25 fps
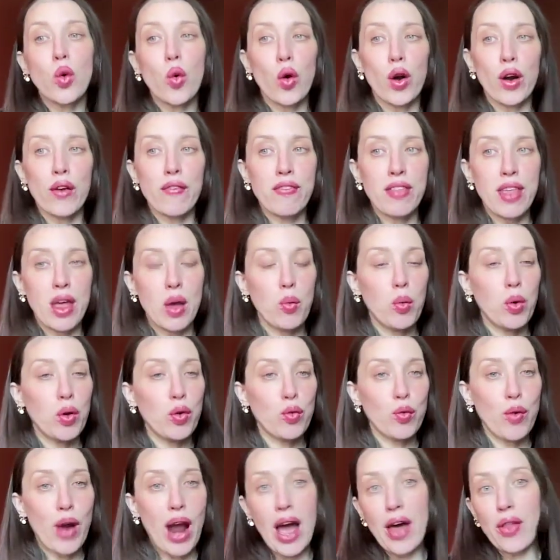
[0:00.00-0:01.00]
or if they
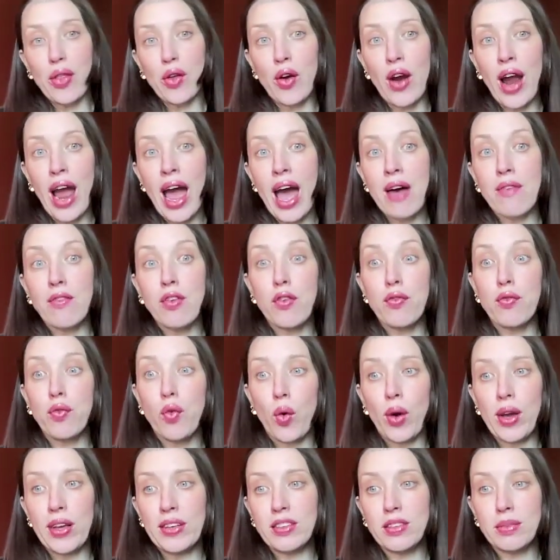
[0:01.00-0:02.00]
would rather have a
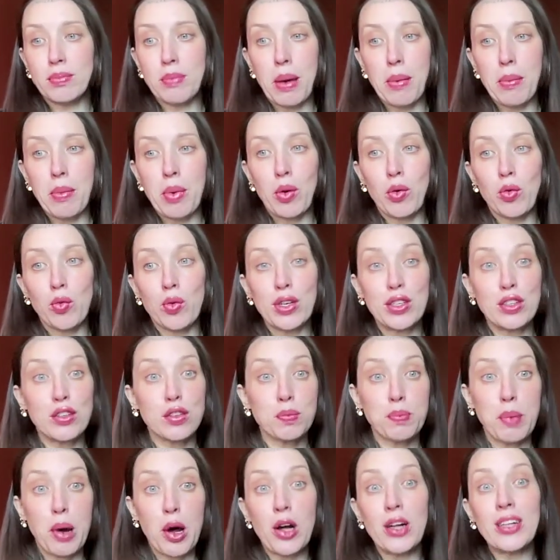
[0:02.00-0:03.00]
voice memo
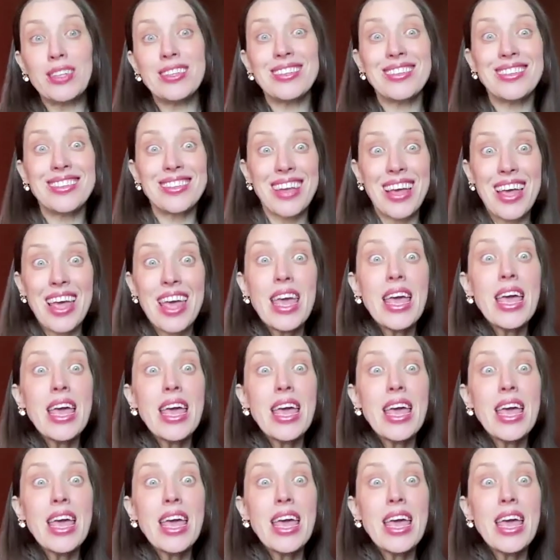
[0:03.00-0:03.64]
response